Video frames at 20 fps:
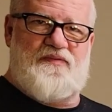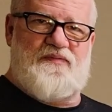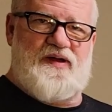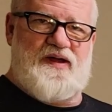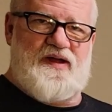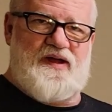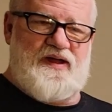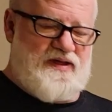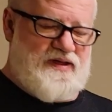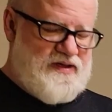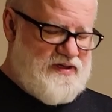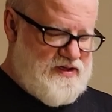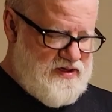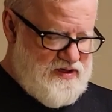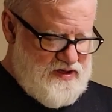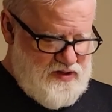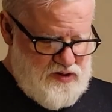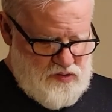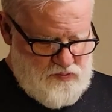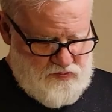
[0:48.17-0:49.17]
my
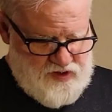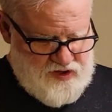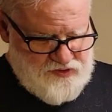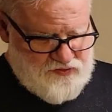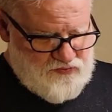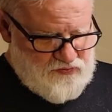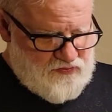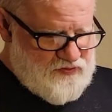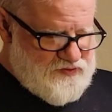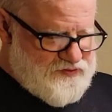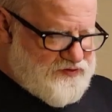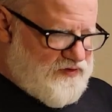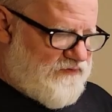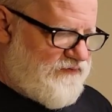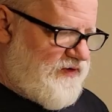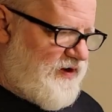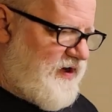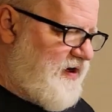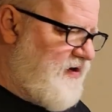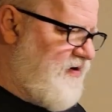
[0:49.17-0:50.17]
drawers
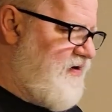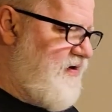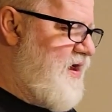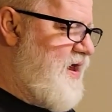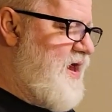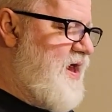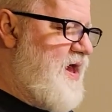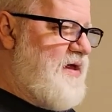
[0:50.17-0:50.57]
over here.